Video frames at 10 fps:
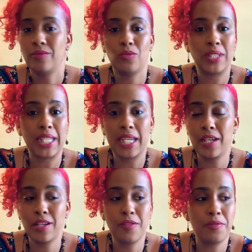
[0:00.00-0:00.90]
Once I
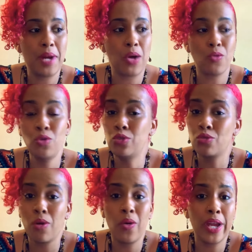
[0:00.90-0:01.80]
get enough of my roots
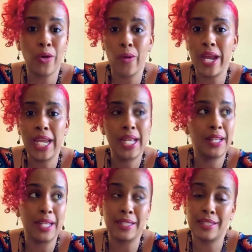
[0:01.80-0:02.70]
growing gray,
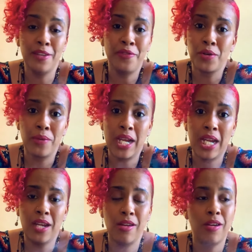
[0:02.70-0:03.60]
that's it for the
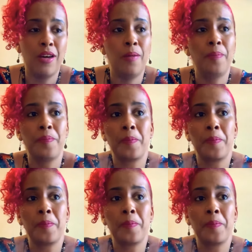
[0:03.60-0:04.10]
red, you know?